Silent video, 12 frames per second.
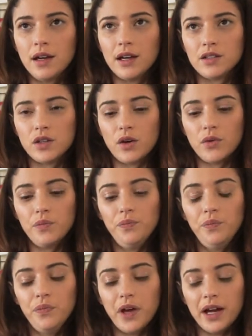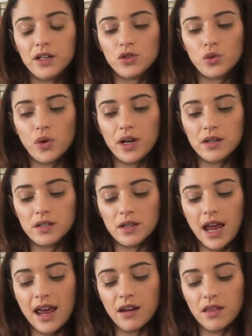and so I enjoyed
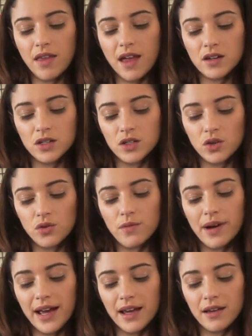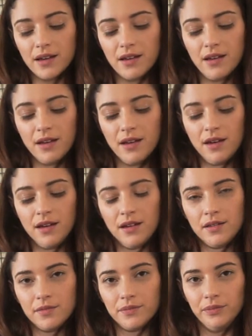adding that to my
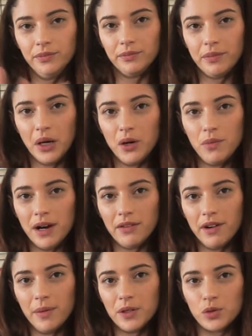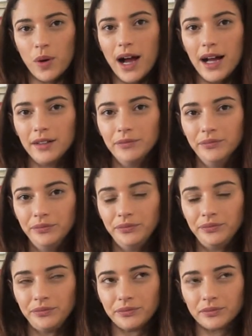bow my repertoire
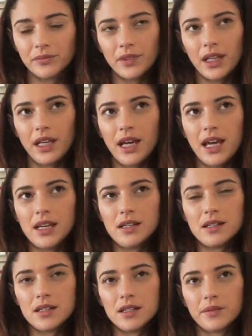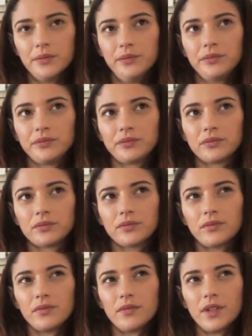and
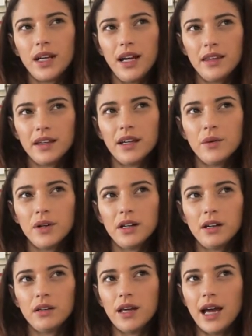I think I went a little